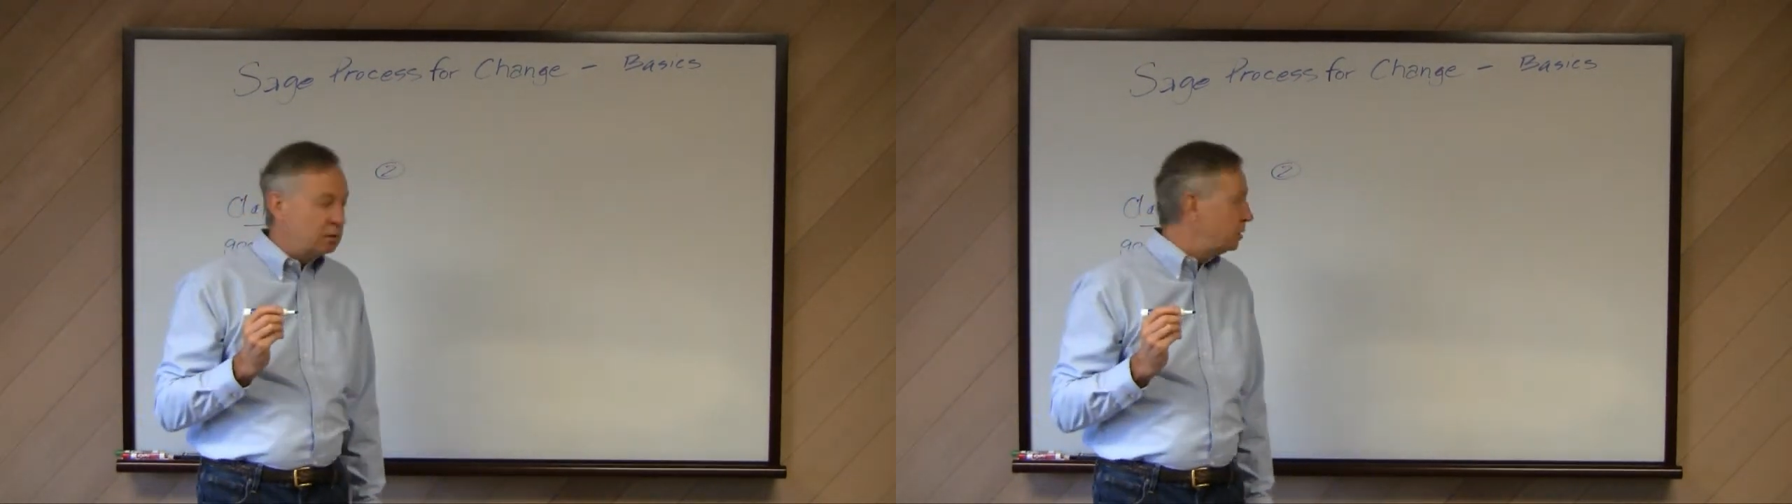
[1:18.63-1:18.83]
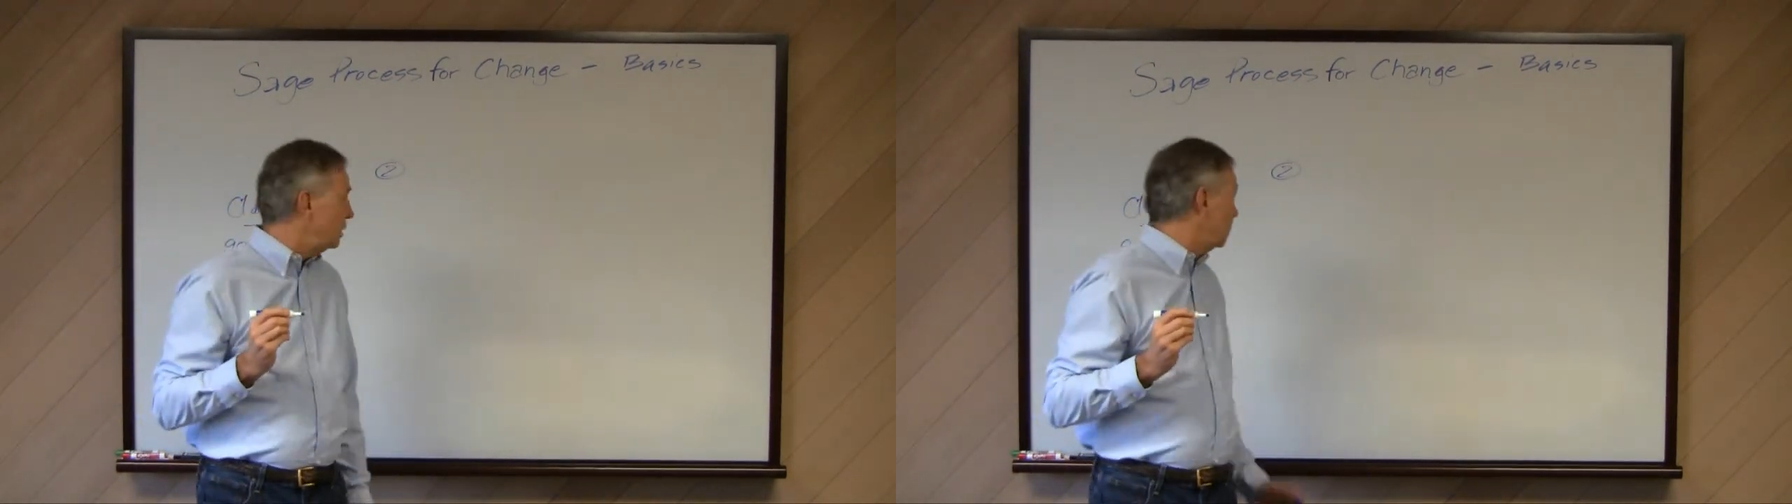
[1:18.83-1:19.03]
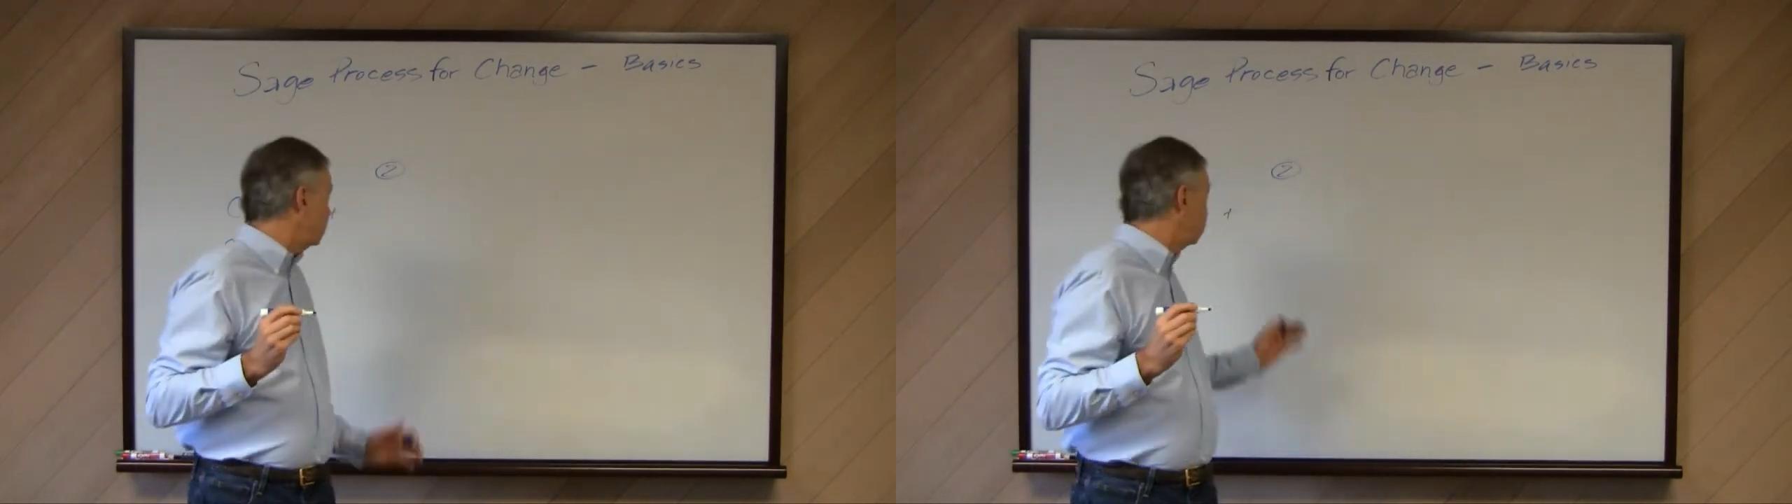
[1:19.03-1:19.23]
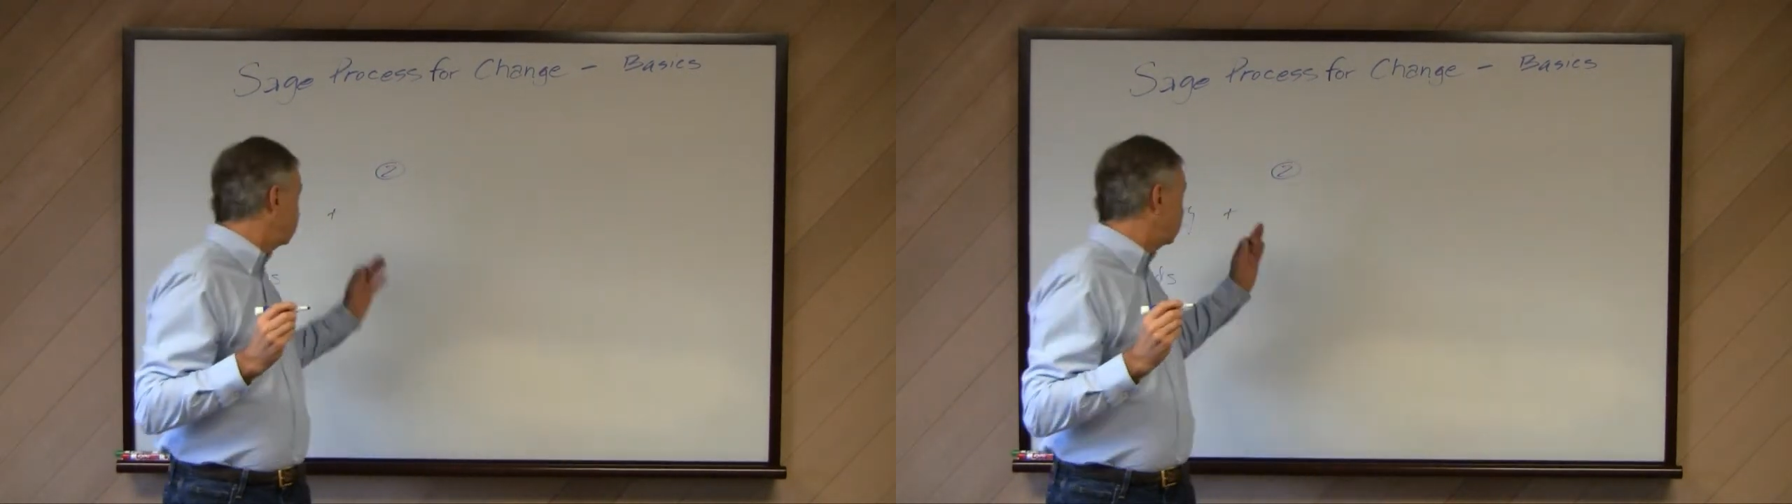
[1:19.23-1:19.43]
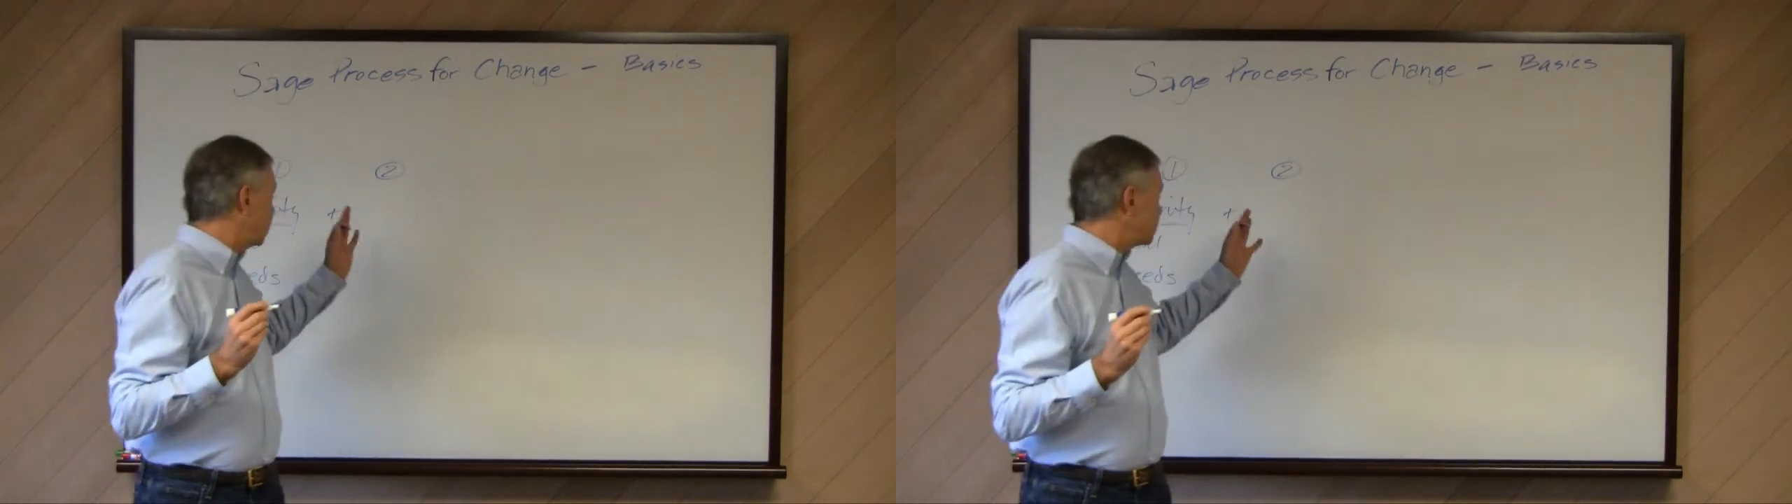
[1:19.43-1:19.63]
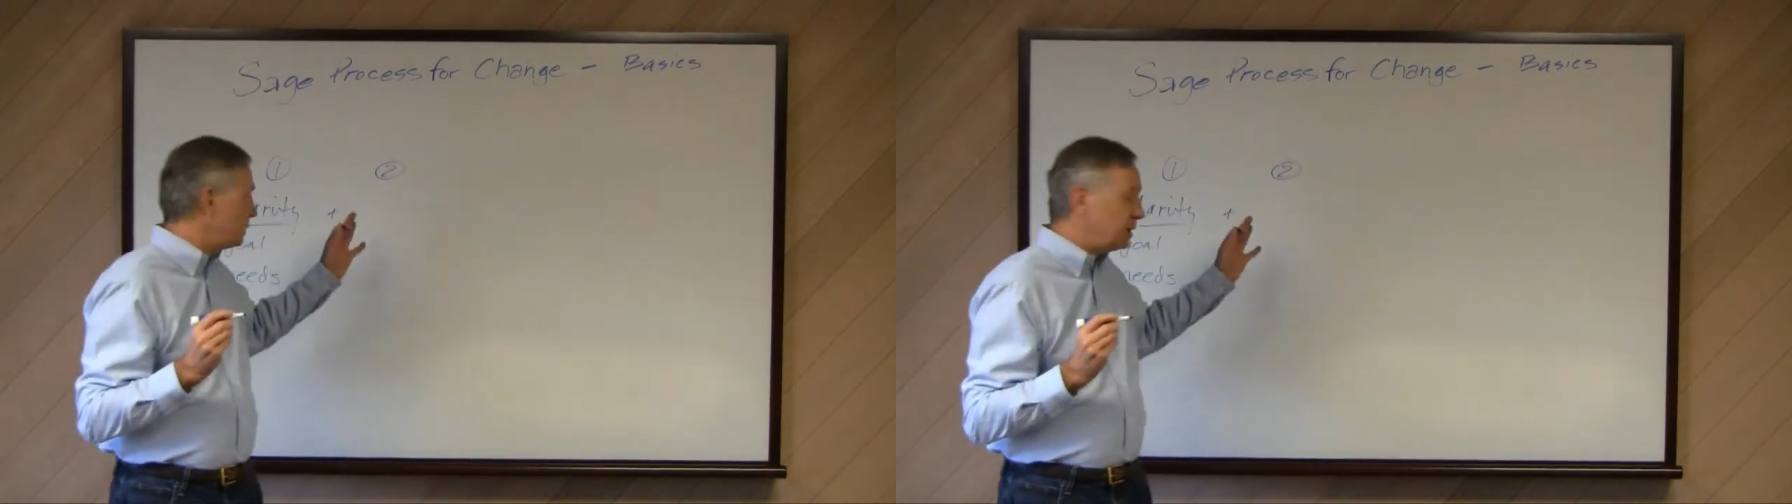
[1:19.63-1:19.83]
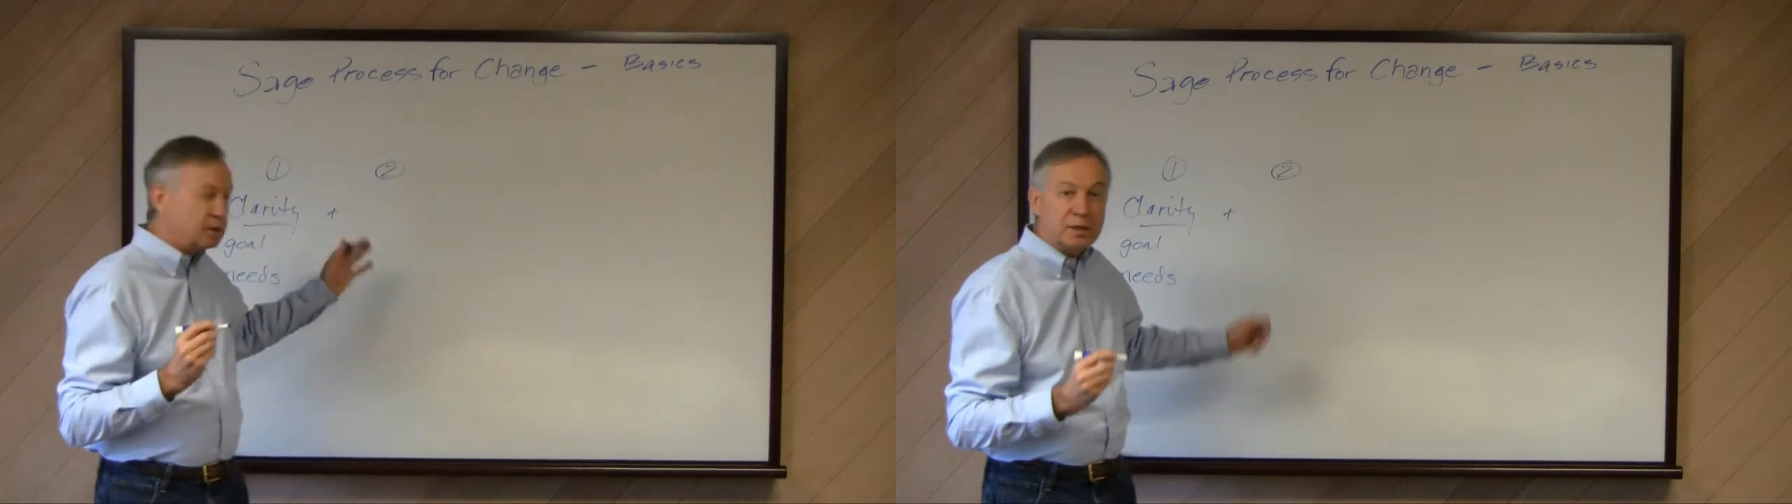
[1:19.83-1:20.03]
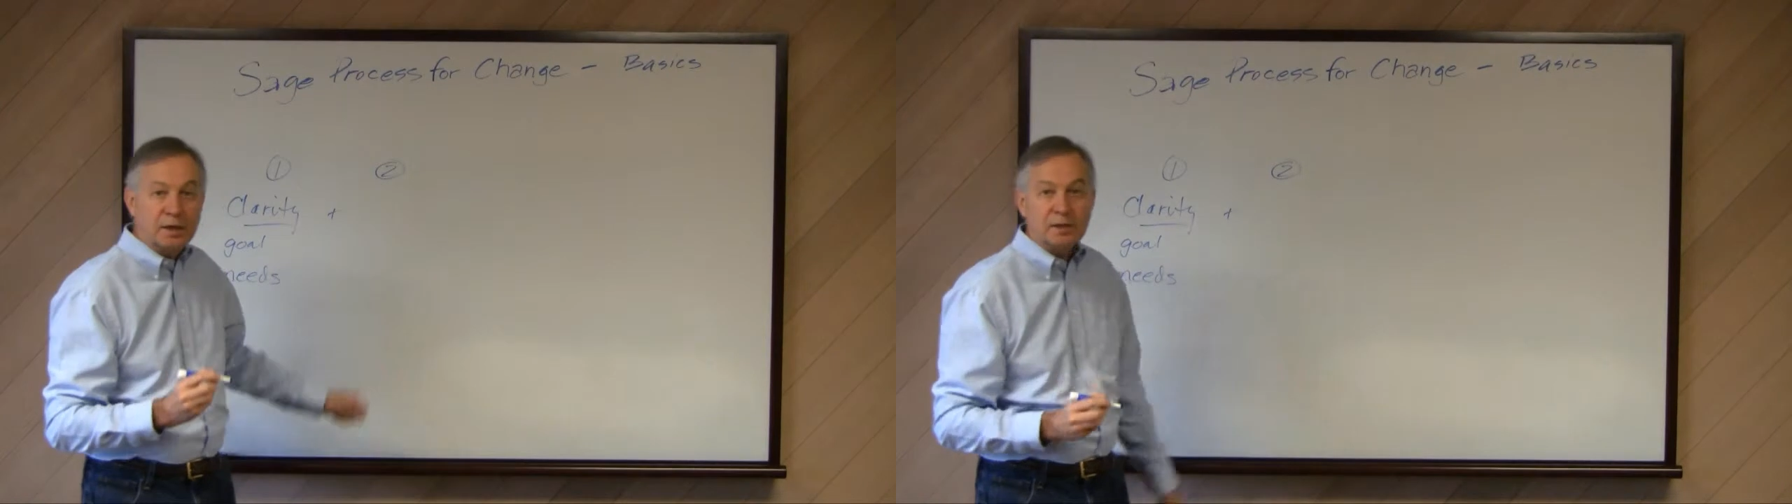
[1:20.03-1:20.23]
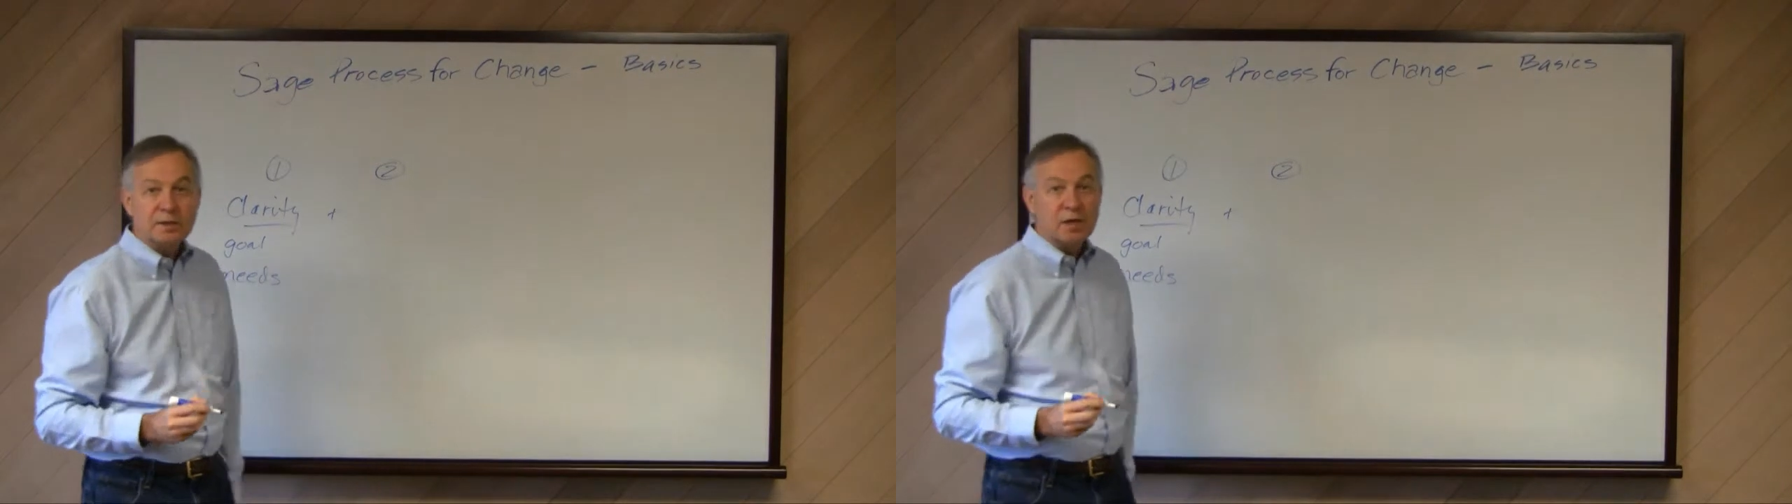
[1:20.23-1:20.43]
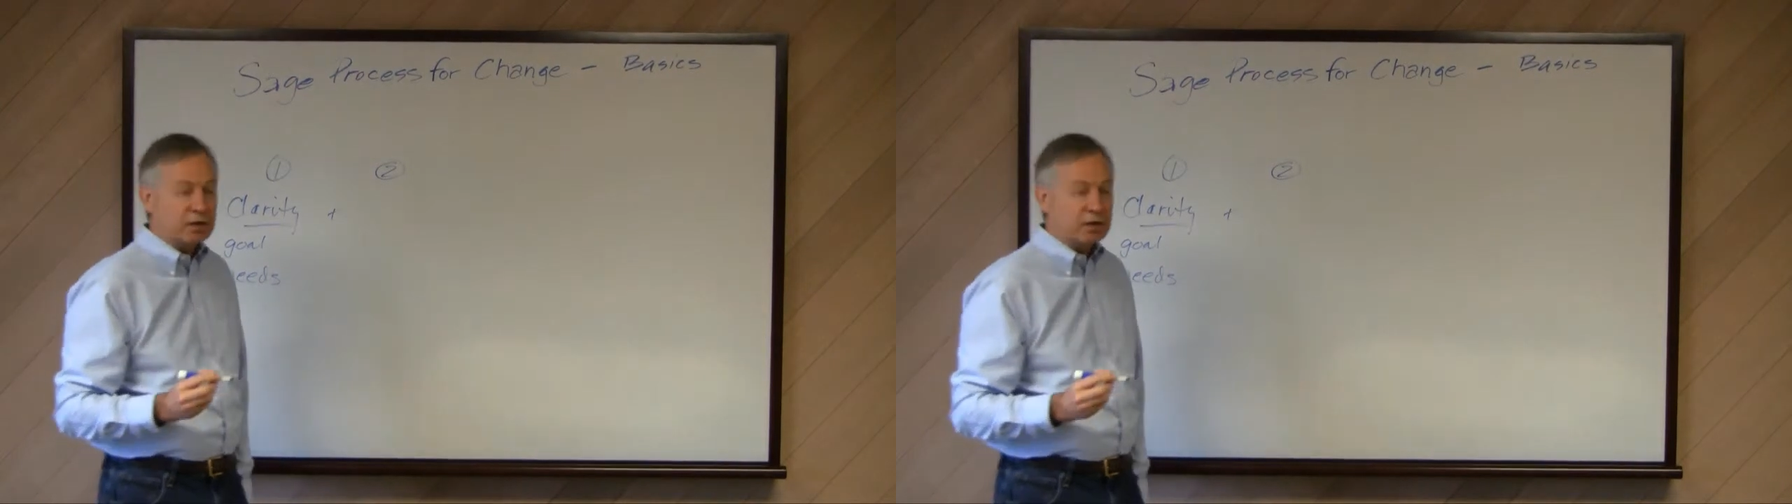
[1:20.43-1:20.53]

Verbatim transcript: the, the next piece is